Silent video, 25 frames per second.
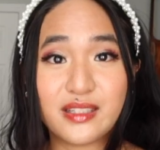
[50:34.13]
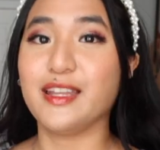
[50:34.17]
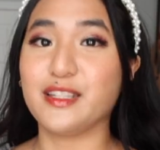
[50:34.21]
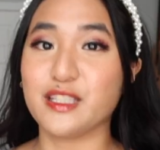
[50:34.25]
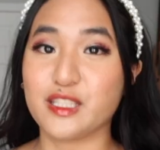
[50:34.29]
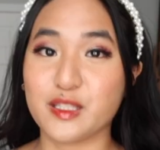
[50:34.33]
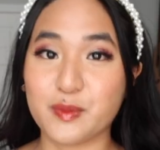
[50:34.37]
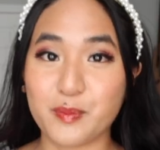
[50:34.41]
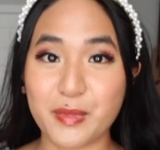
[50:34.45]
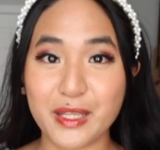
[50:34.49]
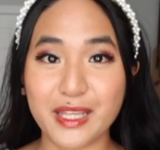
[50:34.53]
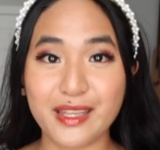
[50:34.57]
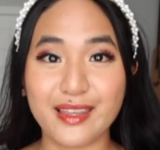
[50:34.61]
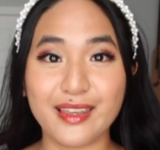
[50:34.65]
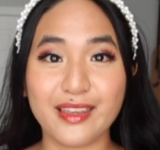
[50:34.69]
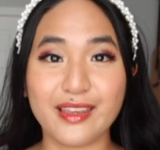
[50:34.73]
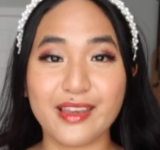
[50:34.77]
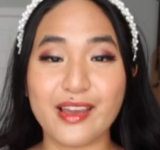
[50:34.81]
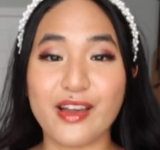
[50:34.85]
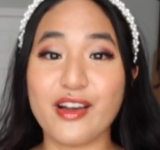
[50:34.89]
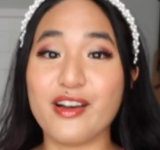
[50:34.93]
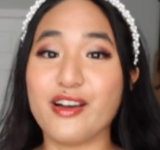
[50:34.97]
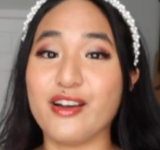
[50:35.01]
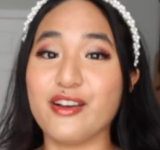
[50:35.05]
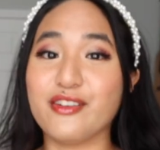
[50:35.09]
And
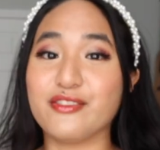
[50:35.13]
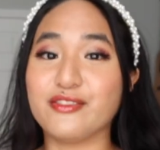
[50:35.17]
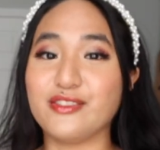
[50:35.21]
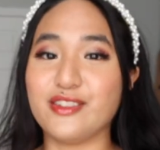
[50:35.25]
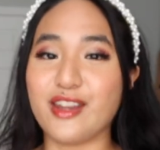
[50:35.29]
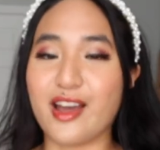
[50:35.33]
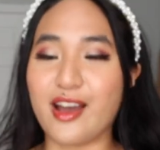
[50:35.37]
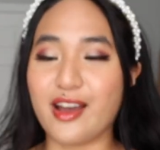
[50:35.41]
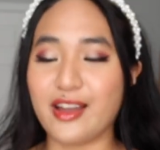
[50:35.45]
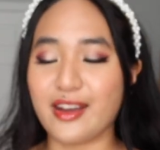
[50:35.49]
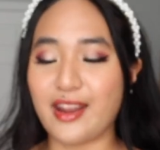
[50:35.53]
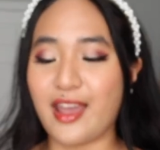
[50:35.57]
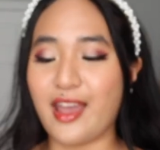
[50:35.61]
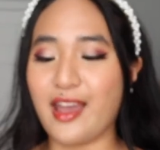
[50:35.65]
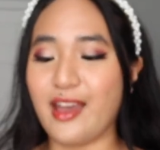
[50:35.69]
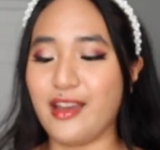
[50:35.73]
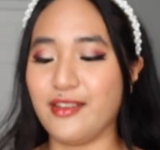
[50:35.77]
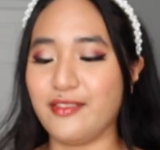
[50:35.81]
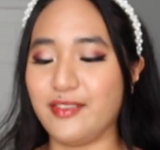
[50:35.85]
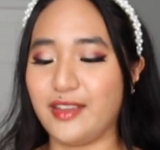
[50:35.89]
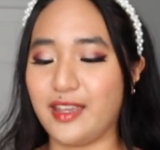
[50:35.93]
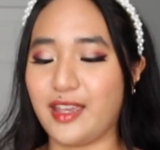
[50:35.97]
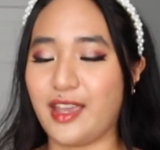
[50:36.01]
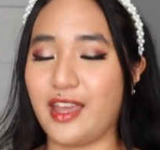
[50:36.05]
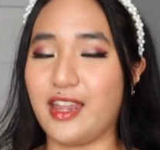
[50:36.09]
speaking of not
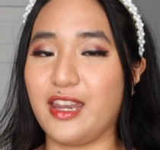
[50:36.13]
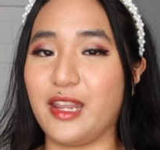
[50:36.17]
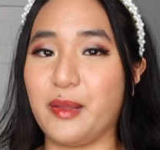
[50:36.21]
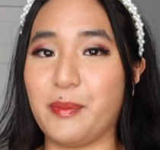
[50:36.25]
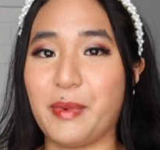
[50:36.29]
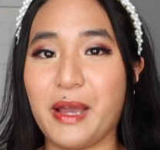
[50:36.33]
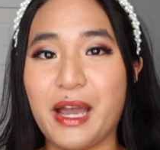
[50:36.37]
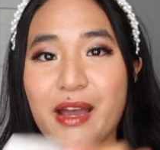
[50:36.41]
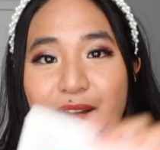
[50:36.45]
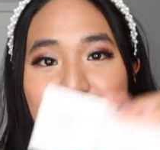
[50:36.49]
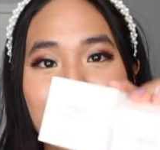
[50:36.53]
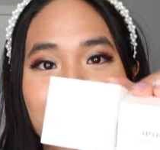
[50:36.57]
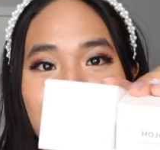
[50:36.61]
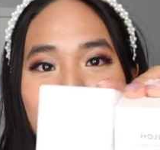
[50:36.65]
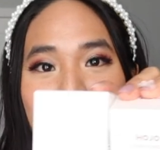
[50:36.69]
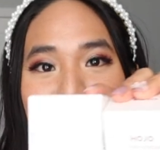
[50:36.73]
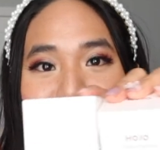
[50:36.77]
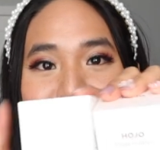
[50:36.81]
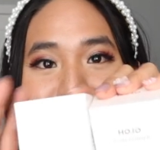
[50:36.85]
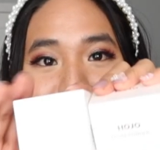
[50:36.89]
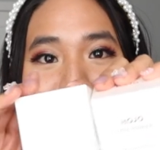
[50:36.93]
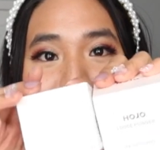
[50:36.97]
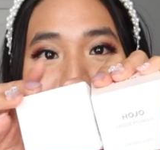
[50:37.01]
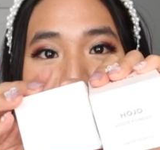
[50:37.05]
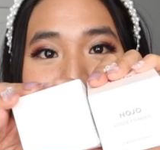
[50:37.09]
having any
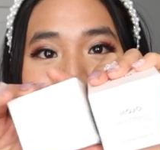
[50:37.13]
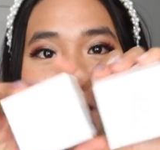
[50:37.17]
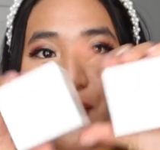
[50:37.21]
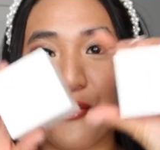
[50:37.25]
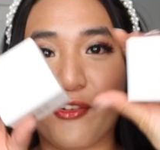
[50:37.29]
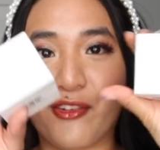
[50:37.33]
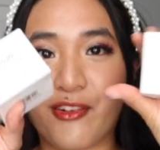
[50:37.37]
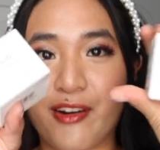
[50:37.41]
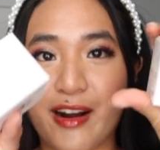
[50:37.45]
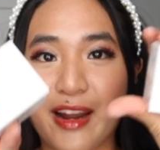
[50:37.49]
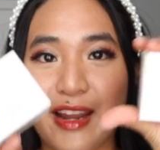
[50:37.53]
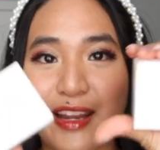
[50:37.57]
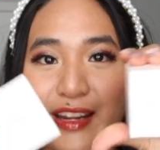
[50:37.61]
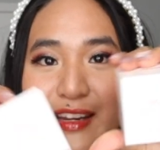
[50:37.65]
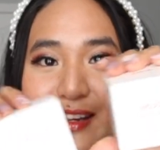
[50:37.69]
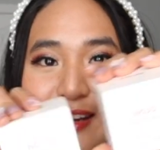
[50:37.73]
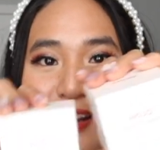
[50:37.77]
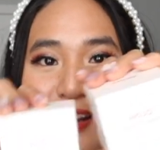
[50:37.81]
powders, right